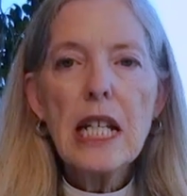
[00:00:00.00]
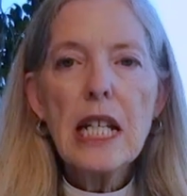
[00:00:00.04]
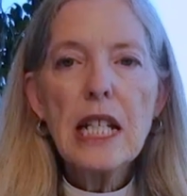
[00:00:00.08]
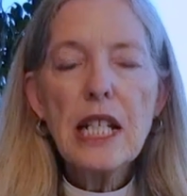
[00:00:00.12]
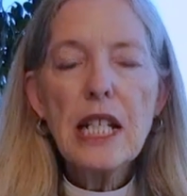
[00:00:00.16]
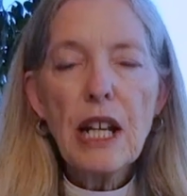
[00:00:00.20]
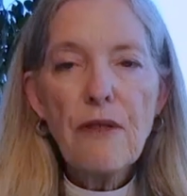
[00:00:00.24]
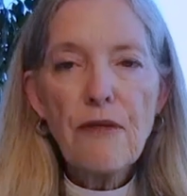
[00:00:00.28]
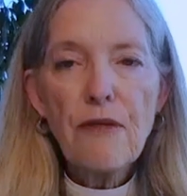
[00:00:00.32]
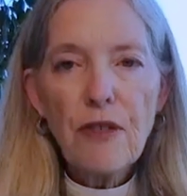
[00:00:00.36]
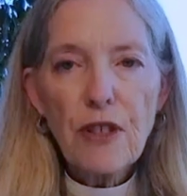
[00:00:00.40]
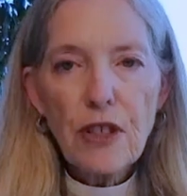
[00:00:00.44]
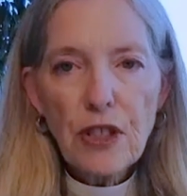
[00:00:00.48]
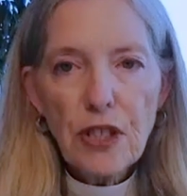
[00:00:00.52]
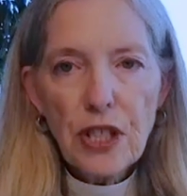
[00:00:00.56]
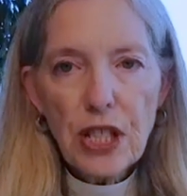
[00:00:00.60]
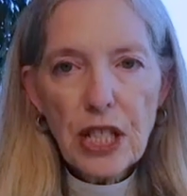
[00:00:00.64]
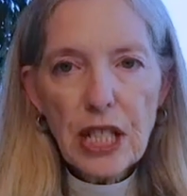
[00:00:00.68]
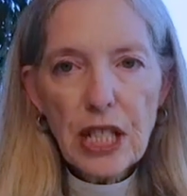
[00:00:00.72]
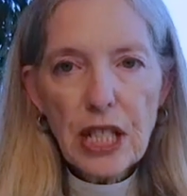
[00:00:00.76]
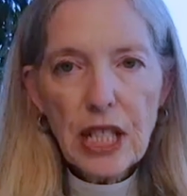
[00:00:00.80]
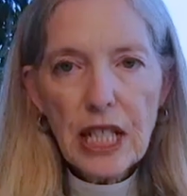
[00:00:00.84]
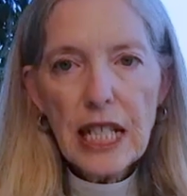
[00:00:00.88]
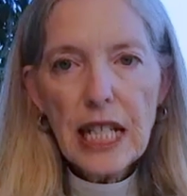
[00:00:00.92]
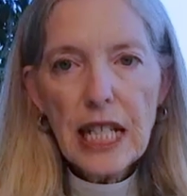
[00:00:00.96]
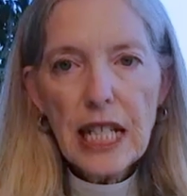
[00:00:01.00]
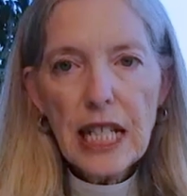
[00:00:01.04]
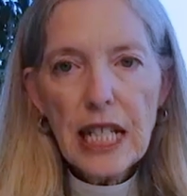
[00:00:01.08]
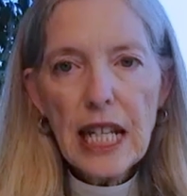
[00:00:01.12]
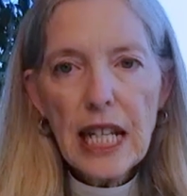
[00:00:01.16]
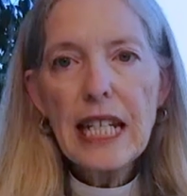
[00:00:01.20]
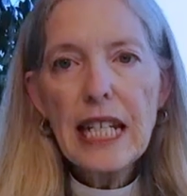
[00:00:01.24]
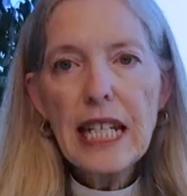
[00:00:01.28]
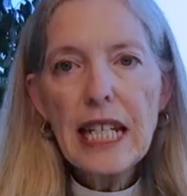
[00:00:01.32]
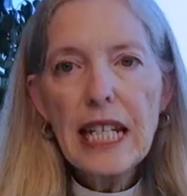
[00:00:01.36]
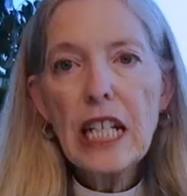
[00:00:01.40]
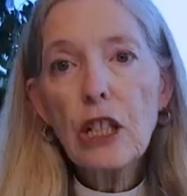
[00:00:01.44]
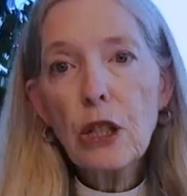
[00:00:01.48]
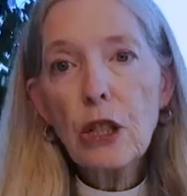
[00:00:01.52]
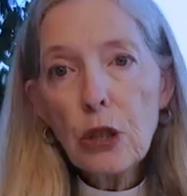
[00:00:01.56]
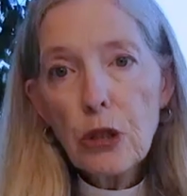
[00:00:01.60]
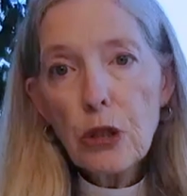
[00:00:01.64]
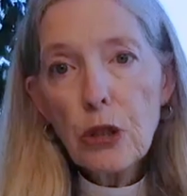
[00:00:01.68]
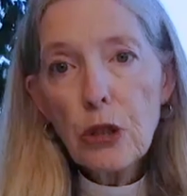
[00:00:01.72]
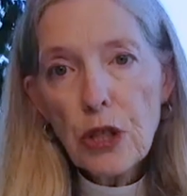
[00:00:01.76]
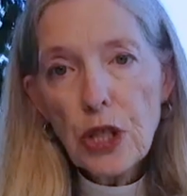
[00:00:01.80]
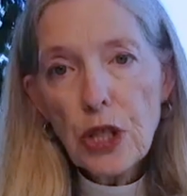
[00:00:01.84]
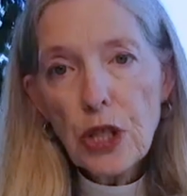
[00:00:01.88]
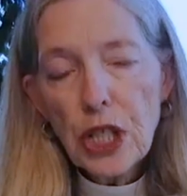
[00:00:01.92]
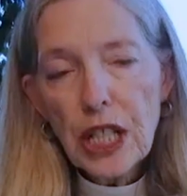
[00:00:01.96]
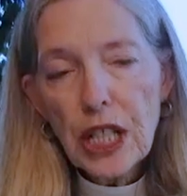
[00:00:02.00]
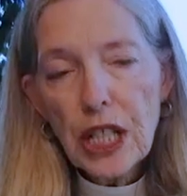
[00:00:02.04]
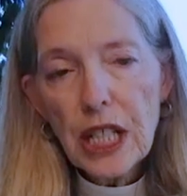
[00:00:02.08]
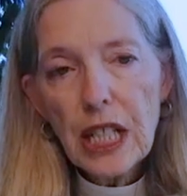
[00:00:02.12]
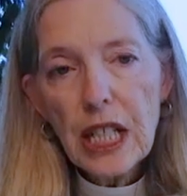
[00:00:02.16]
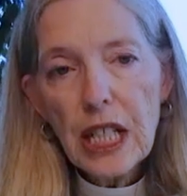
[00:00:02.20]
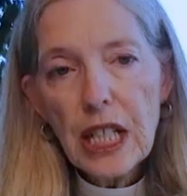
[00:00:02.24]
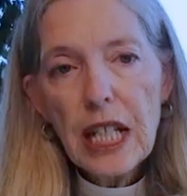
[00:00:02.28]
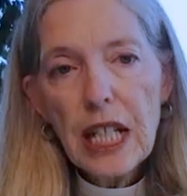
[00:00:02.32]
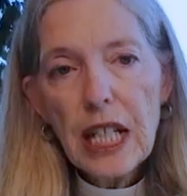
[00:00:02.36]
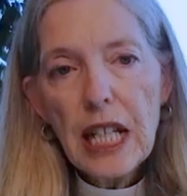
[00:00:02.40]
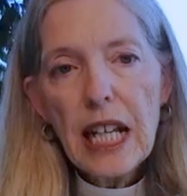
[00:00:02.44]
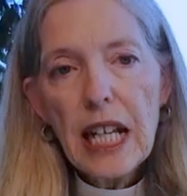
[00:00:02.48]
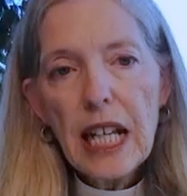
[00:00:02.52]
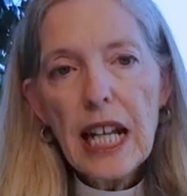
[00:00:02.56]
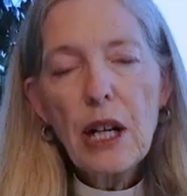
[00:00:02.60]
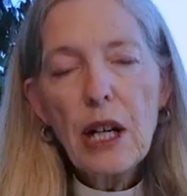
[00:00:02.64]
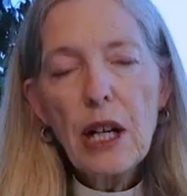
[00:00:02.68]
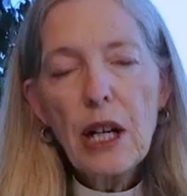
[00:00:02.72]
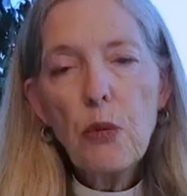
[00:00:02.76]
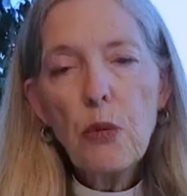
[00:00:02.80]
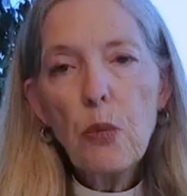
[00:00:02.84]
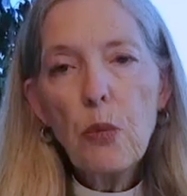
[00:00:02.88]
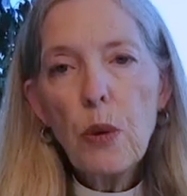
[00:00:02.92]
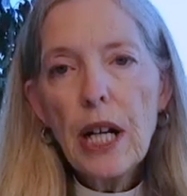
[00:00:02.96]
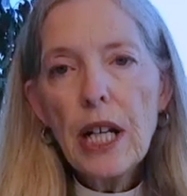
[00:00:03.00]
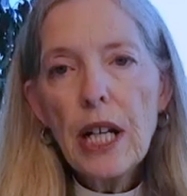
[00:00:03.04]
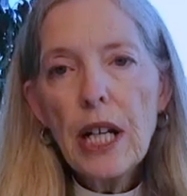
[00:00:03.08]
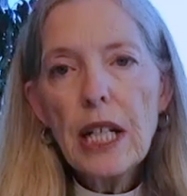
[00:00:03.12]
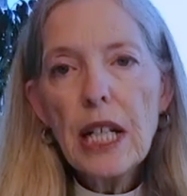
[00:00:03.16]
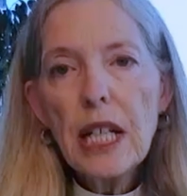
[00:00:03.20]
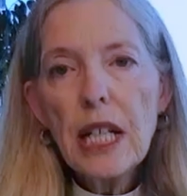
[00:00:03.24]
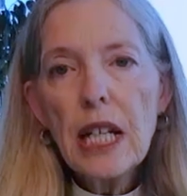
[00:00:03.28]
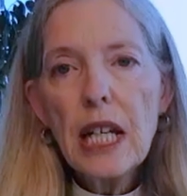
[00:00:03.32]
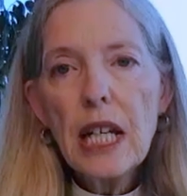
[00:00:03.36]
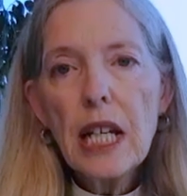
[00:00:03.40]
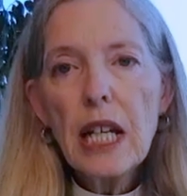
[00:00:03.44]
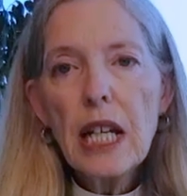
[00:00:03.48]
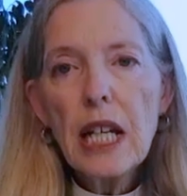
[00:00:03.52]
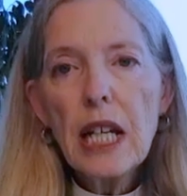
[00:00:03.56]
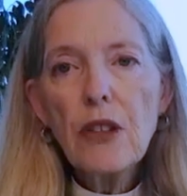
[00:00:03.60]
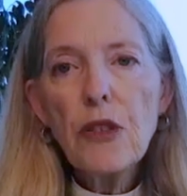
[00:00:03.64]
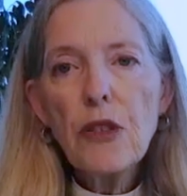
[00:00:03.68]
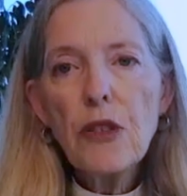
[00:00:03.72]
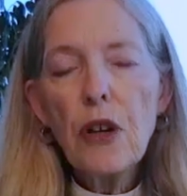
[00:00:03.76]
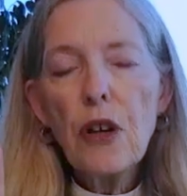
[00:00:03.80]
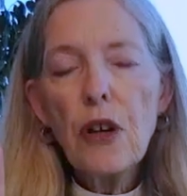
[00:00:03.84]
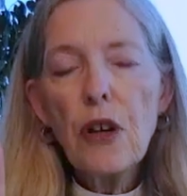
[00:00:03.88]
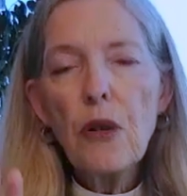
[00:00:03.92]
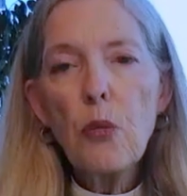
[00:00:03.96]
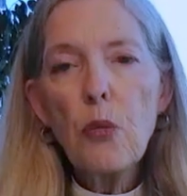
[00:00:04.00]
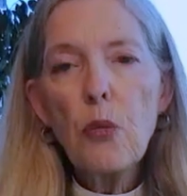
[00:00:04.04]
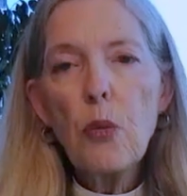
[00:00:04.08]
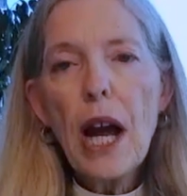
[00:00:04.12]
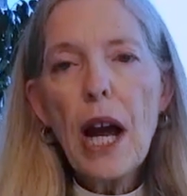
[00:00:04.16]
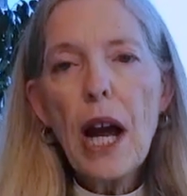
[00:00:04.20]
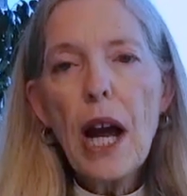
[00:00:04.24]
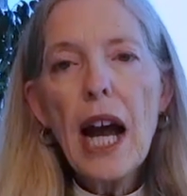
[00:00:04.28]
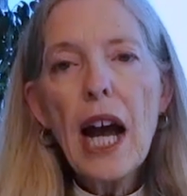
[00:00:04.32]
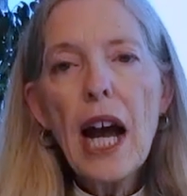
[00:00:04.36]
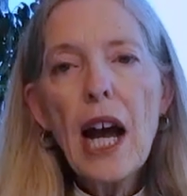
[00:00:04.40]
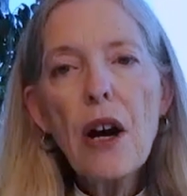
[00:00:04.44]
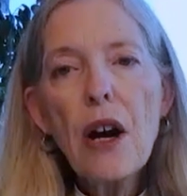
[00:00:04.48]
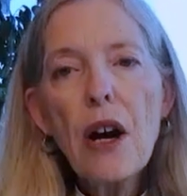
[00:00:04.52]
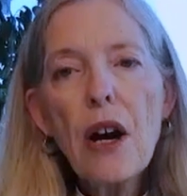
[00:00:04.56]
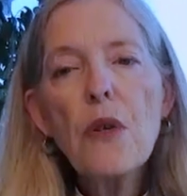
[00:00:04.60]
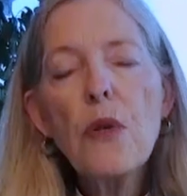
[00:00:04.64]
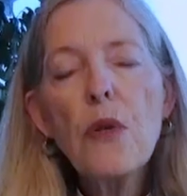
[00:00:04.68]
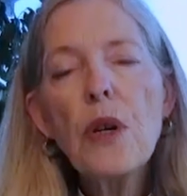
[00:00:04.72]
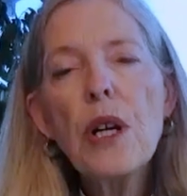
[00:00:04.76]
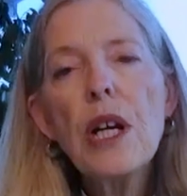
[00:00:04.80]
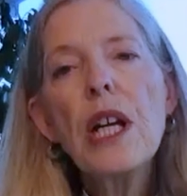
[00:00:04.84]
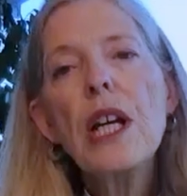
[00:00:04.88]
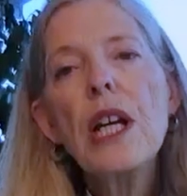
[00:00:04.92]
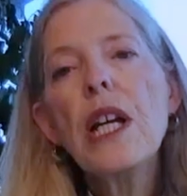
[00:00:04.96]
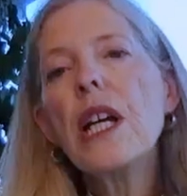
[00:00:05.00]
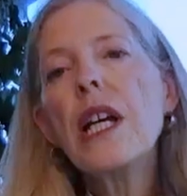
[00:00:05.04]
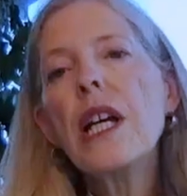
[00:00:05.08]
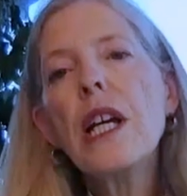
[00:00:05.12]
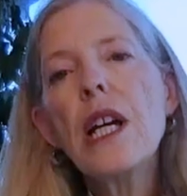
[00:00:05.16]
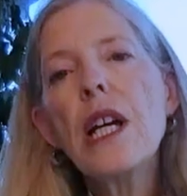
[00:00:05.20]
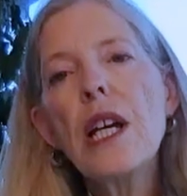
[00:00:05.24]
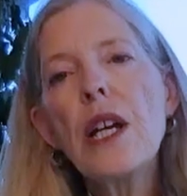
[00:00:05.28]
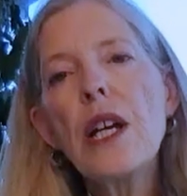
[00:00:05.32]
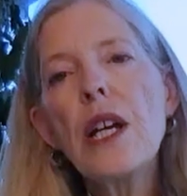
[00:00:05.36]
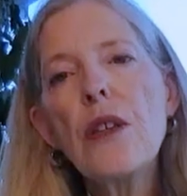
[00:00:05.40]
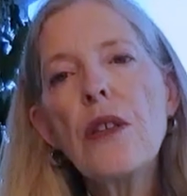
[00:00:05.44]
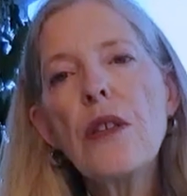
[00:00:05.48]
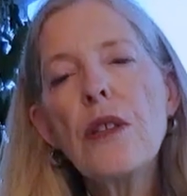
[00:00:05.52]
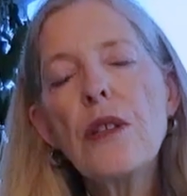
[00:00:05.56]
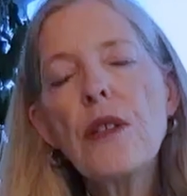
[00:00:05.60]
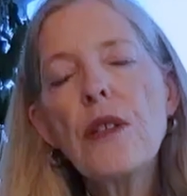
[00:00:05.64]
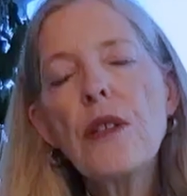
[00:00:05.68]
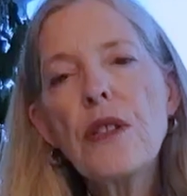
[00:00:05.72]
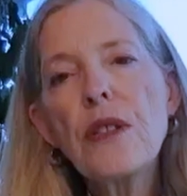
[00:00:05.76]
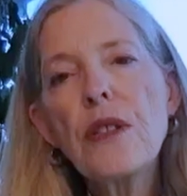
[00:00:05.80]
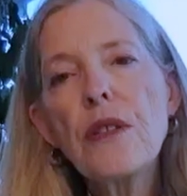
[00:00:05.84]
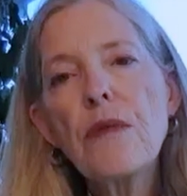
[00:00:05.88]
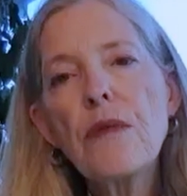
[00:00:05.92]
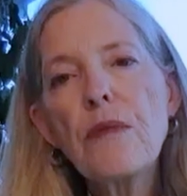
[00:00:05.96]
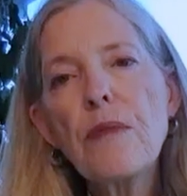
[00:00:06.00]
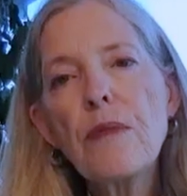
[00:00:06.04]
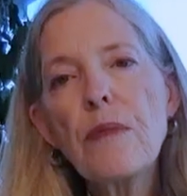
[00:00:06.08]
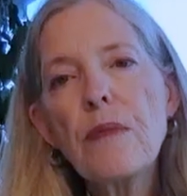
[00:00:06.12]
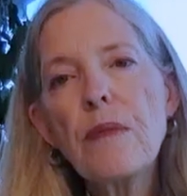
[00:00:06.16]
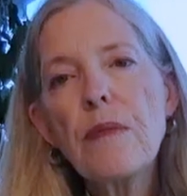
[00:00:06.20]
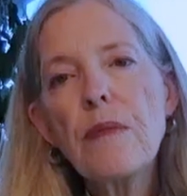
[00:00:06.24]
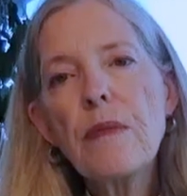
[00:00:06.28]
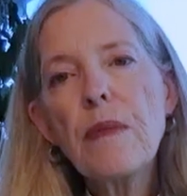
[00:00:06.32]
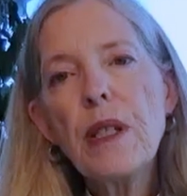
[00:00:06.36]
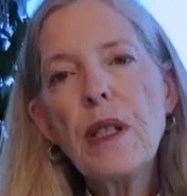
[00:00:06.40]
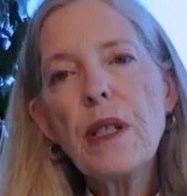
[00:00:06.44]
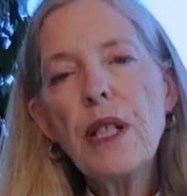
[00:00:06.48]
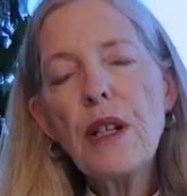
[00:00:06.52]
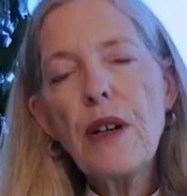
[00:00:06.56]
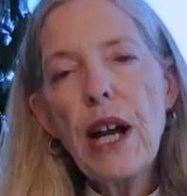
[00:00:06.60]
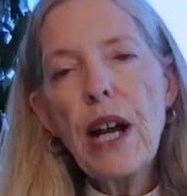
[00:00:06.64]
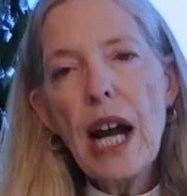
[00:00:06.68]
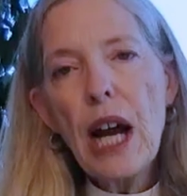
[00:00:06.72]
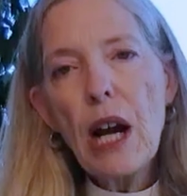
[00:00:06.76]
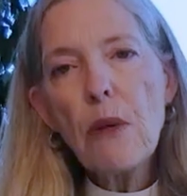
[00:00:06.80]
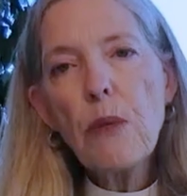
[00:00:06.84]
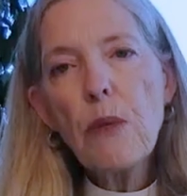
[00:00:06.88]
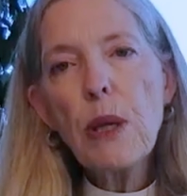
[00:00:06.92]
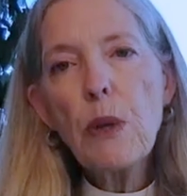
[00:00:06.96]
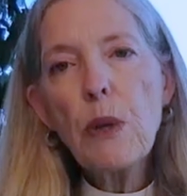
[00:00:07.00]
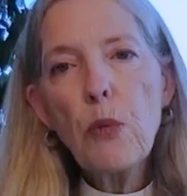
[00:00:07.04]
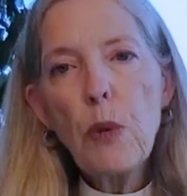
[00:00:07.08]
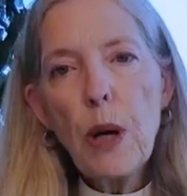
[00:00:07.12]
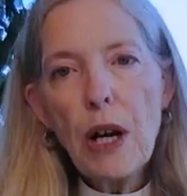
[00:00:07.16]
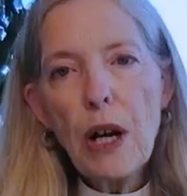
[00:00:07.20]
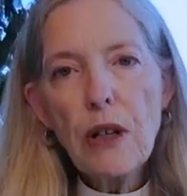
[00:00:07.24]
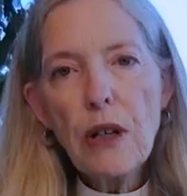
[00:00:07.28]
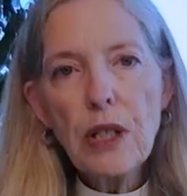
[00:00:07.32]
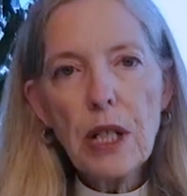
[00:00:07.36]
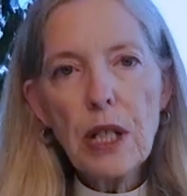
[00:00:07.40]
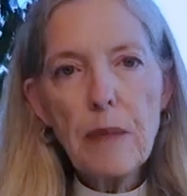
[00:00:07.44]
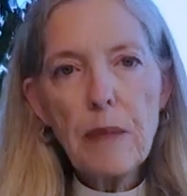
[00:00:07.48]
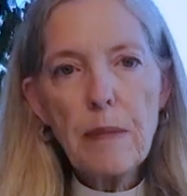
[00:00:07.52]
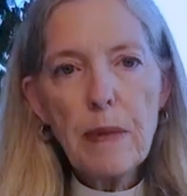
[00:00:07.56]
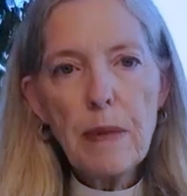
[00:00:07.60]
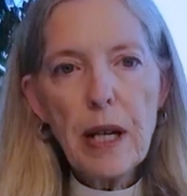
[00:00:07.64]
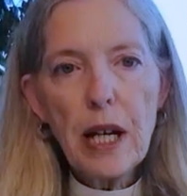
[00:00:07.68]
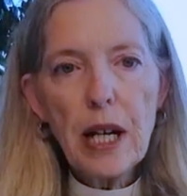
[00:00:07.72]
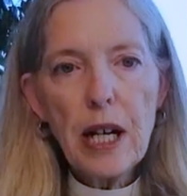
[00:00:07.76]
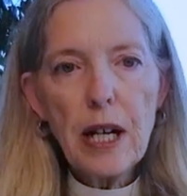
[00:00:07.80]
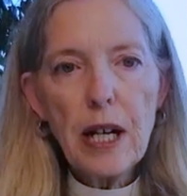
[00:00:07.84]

diversity and inclusion and what the how you know how we welcome